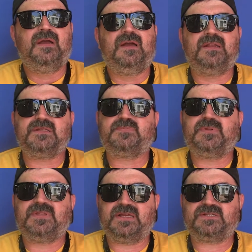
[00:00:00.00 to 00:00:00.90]
And it's
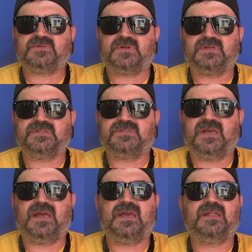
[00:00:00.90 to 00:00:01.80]
pedestrians
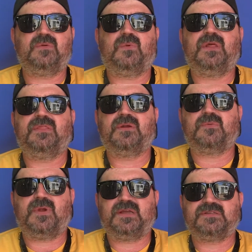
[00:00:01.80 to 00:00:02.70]
and what their
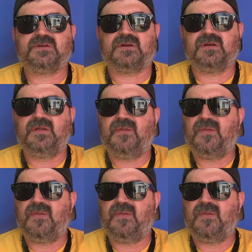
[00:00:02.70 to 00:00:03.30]
rights are.